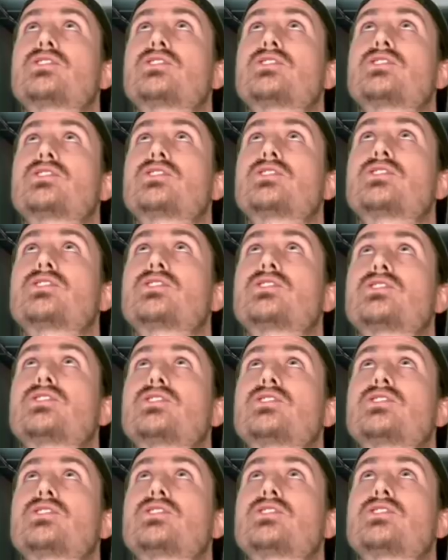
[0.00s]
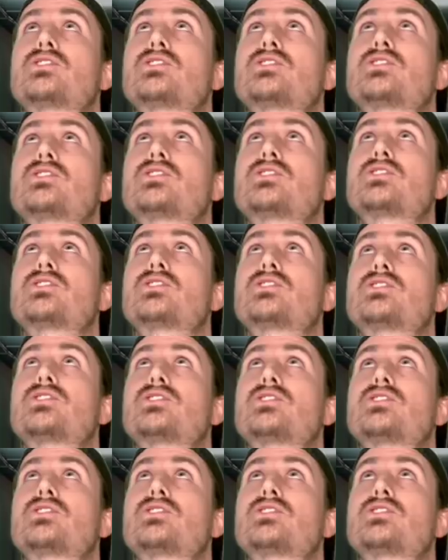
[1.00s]

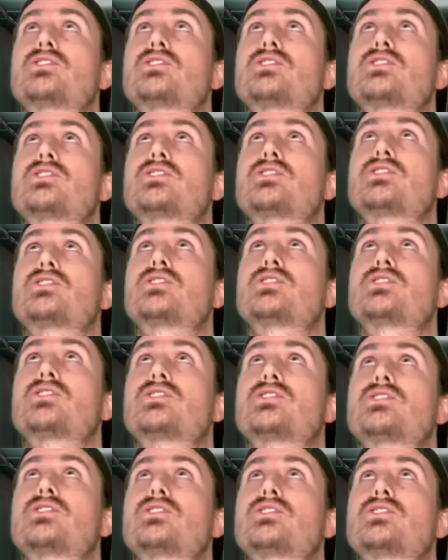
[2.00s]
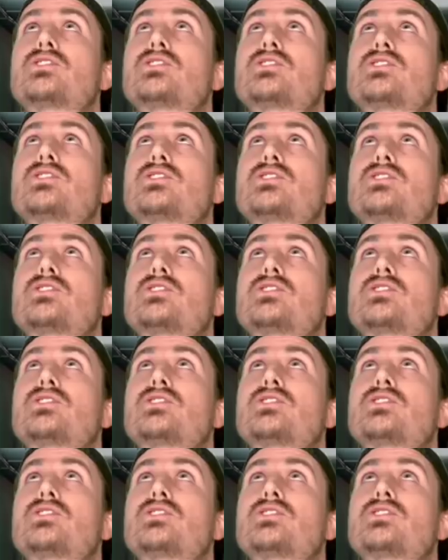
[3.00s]

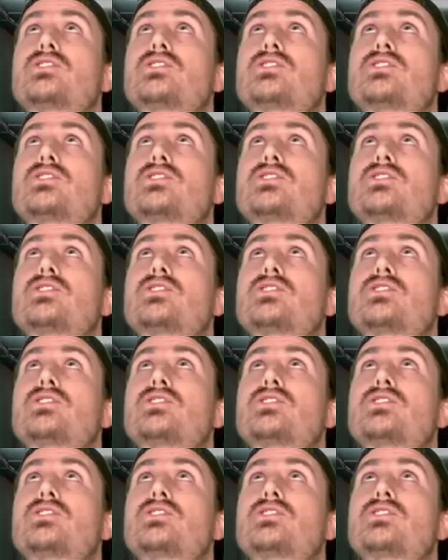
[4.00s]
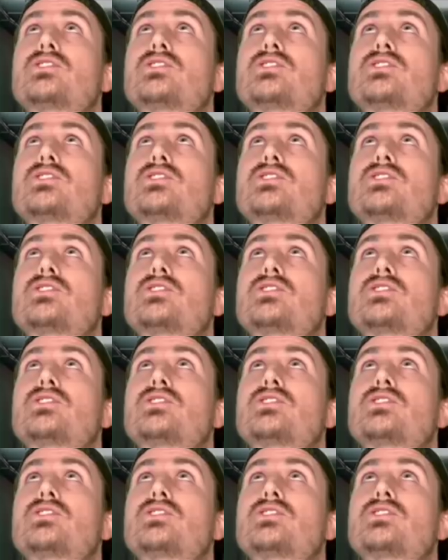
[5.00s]
(not speaking)